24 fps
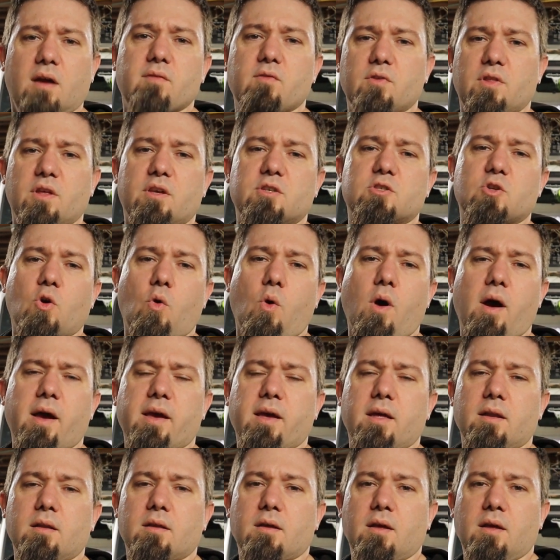Everything's
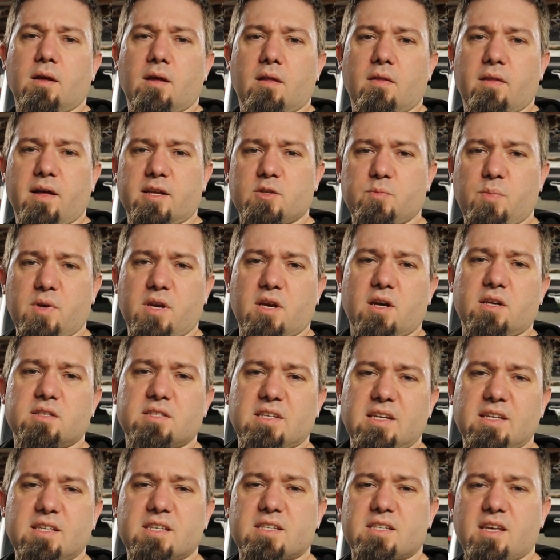quiet. That's because
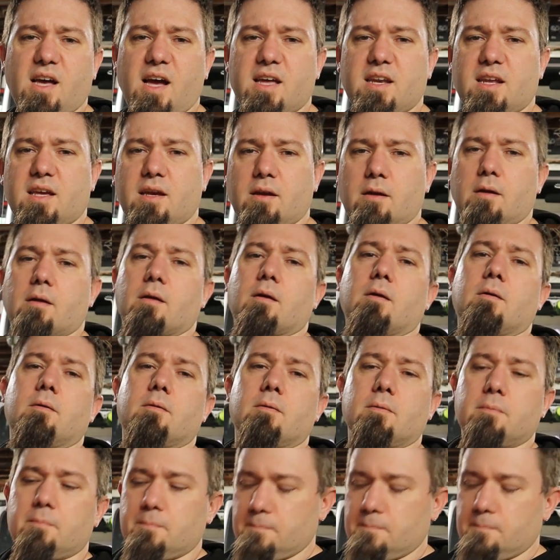inside of here